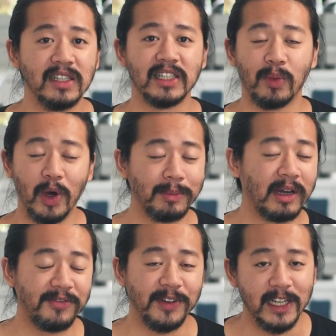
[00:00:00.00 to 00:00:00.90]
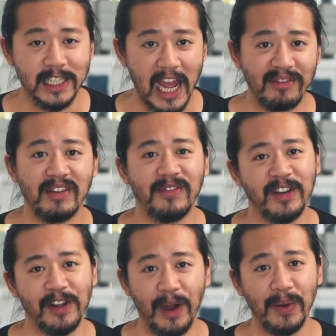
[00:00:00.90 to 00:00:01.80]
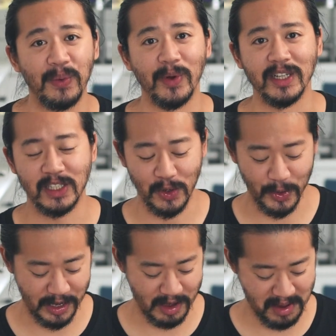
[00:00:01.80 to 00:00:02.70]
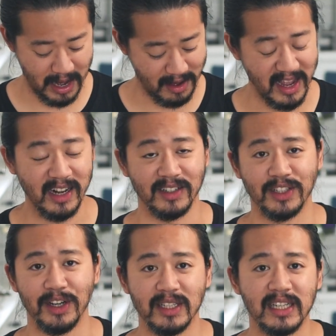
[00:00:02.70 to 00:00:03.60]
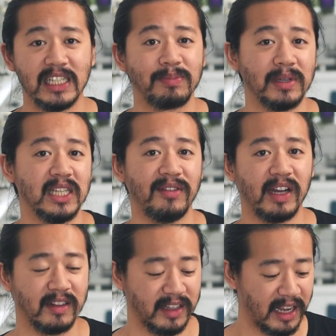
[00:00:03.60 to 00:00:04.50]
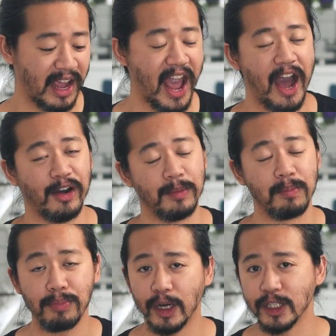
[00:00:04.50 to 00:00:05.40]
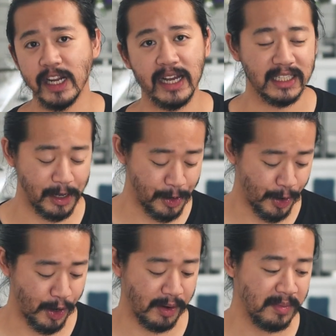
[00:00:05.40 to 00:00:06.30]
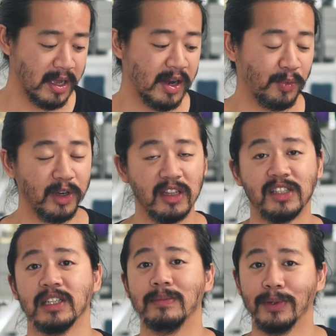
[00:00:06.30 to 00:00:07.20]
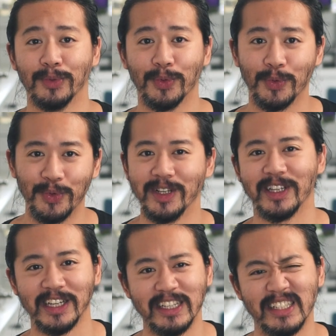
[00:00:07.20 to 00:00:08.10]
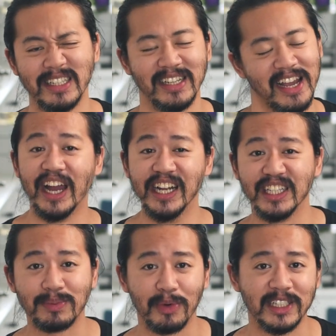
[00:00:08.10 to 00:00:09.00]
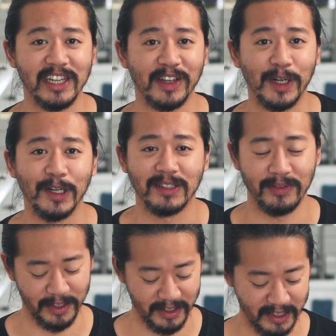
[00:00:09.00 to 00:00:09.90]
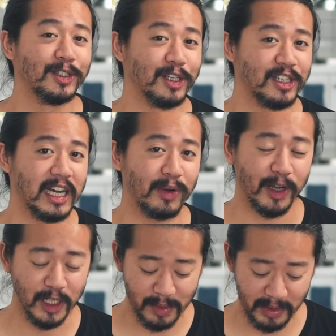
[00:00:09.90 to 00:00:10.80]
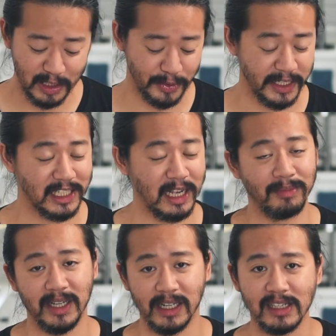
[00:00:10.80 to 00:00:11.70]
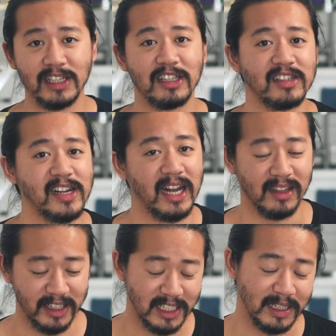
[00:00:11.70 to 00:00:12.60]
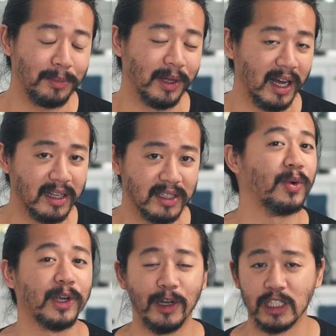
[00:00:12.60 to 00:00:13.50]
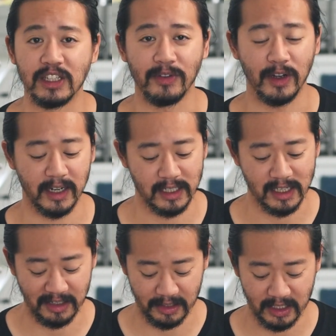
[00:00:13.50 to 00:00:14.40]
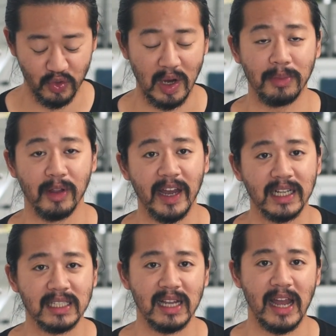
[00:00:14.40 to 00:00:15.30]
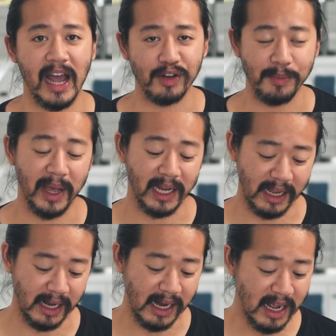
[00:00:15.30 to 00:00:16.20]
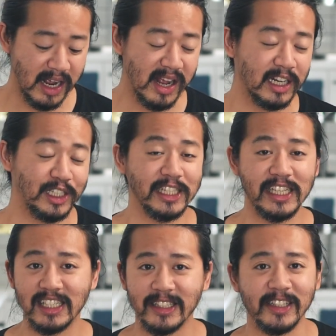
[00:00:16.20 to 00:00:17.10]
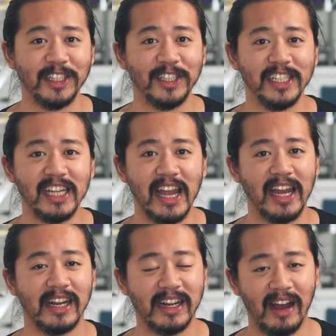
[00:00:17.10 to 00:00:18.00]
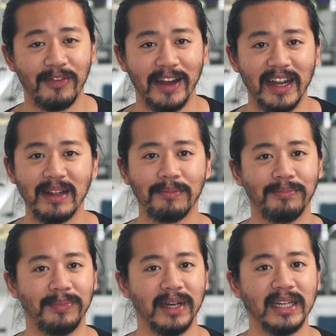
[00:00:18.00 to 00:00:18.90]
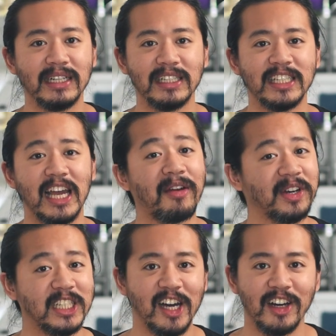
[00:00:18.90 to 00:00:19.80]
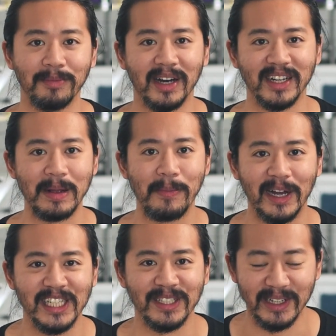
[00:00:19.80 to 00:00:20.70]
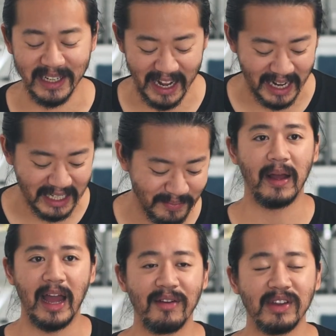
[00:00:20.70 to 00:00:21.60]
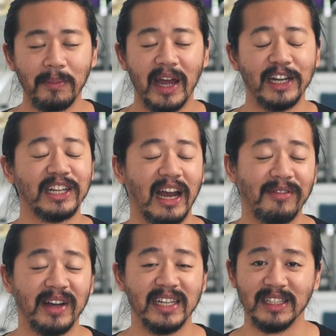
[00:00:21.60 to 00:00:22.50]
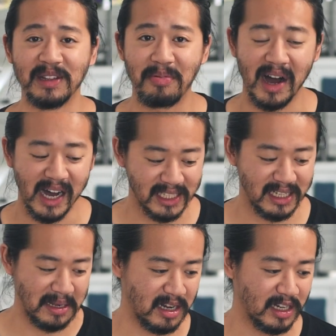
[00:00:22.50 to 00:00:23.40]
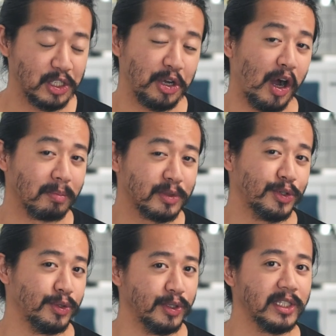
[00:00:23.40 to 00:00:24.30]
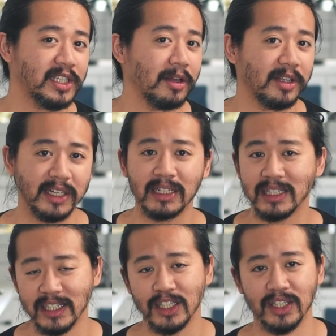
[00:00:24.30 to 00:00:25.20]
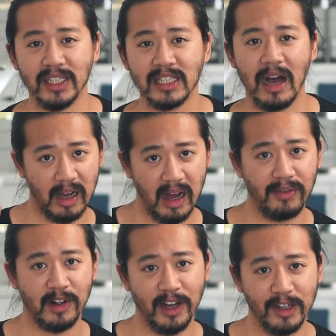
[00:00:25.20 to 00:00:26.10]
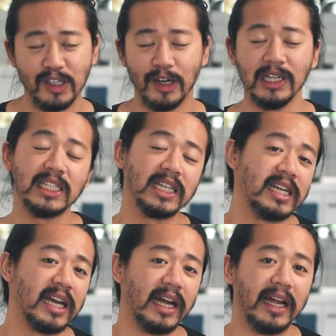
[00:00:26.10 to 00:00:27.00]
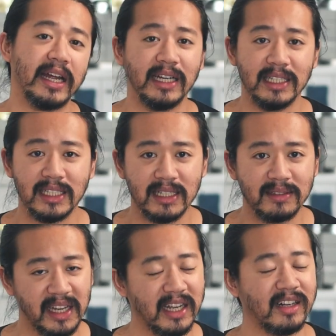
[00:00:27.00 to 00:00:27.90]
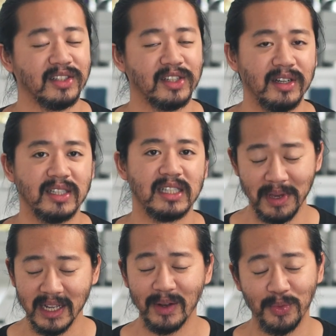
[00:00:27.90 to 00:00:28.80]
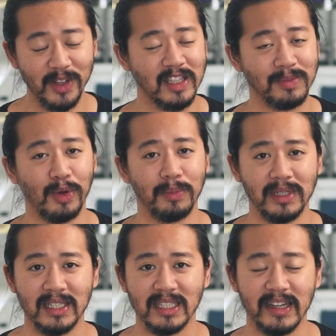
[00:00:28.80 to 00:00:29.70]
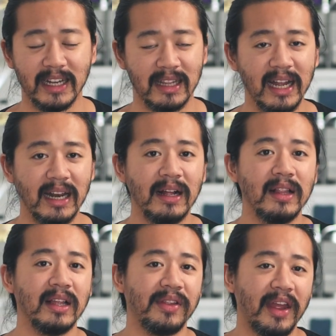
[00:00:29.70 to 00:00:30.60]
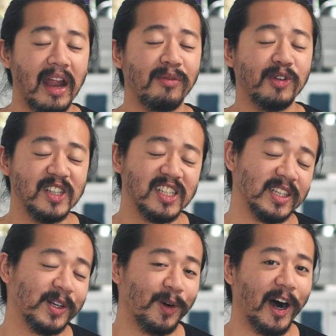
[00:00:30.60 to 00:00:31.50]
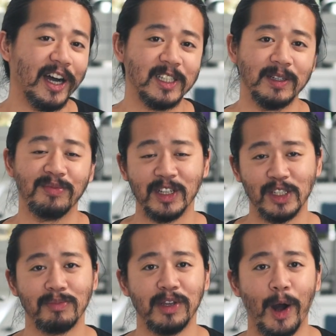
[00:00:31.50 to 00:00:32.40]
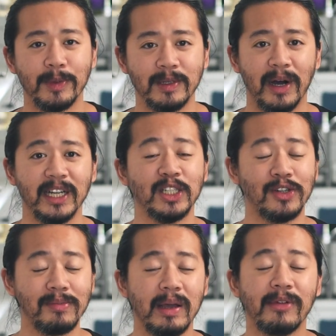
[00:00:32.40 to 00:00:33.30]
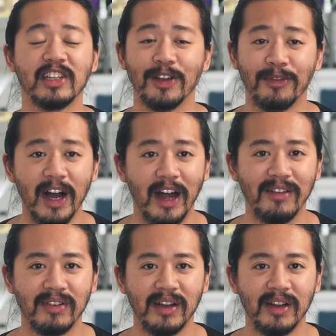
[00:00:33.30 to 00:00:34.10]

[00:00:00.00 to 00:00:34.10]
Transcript: So one of my first ever video was talking about egg on toast, specifically how to poach eggs at home, really simple, really easy, and just broke down the cost for you. So today we're going to be doing something slightly similar. We're going to focus on scrambled eggs, how to make it just as delicious at a cafe, but save a ton of money by doing that. Having managed cafes in the past, top 2 selling dishes, avocado toast and egg on toast. Being a really small business like that, every single item needs to be optimized to be able to survive.